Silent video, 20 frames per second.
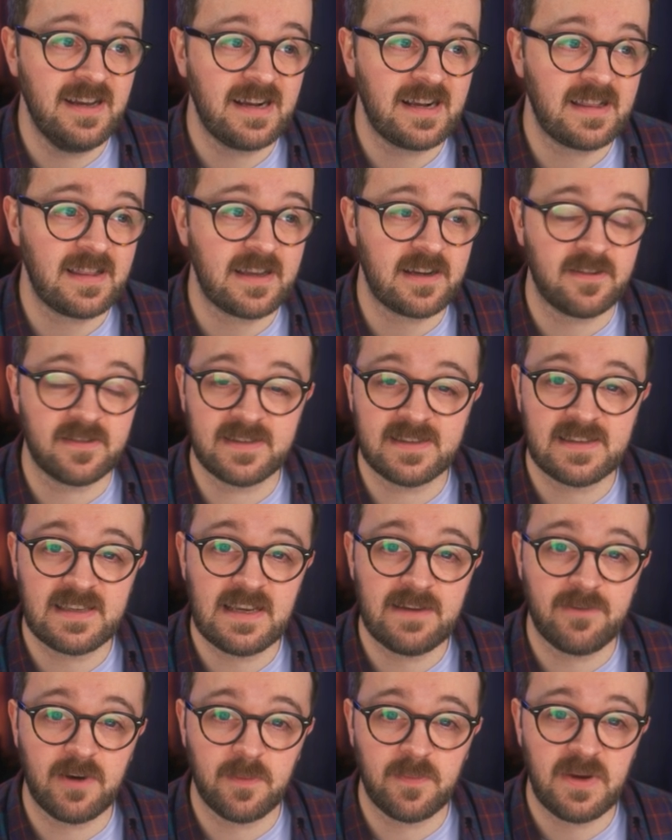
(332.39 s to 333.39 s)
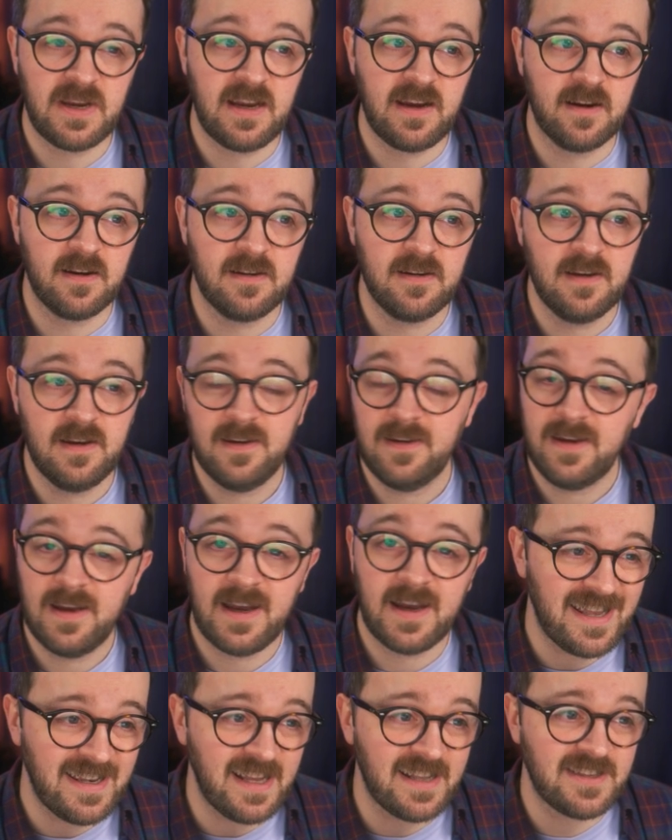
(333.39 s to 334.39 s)
Click on save up here
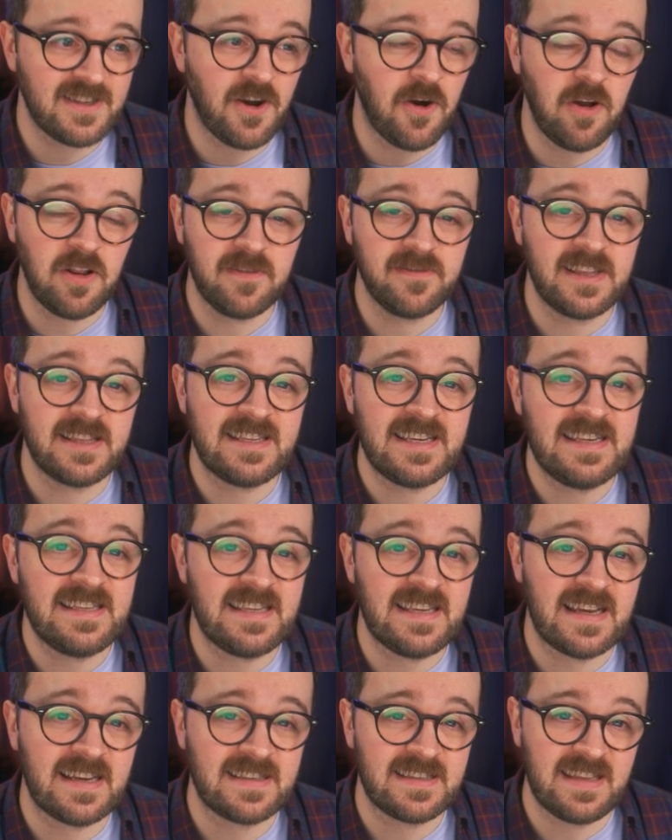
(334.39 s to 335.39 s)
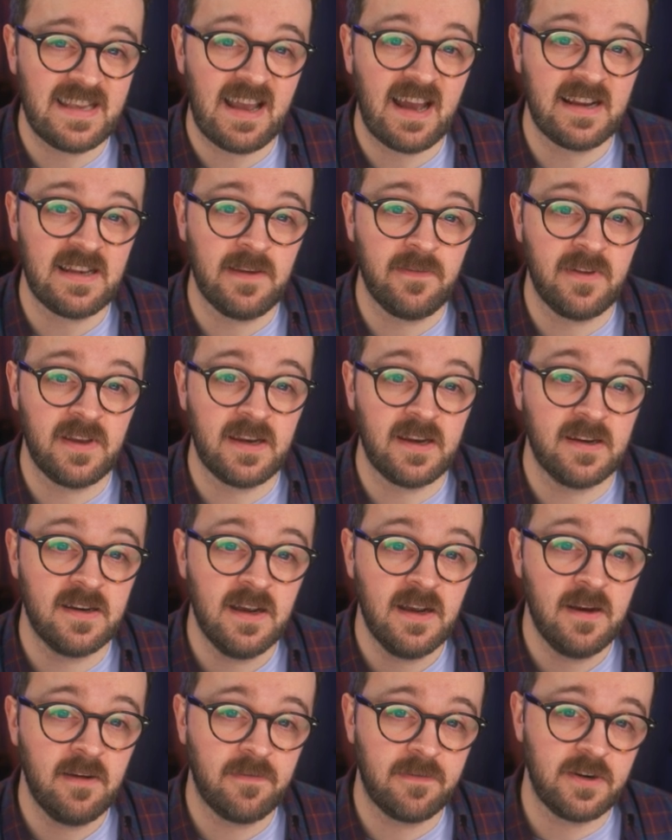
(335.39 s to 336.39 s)
and that's all of the TTS deactivated
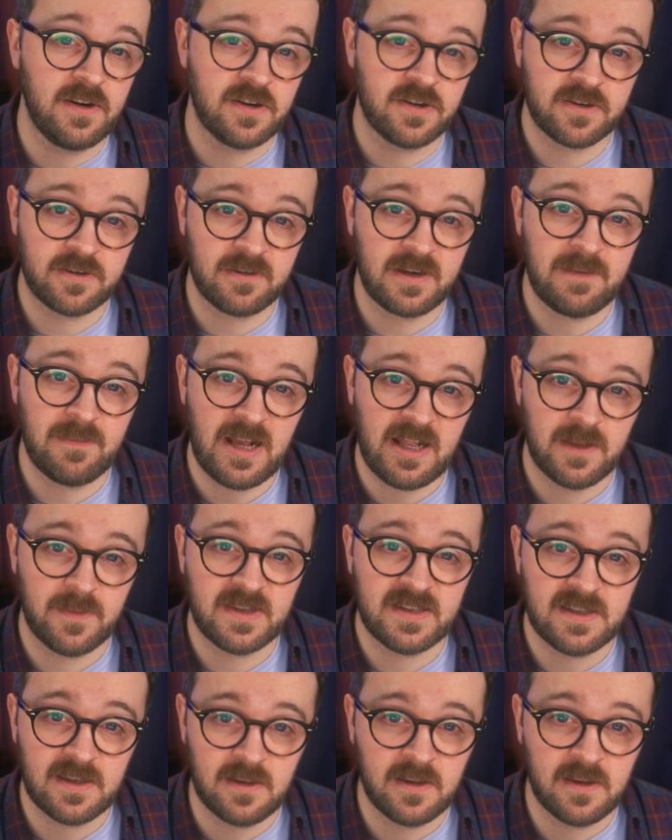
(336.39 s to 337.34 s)
for your Stream element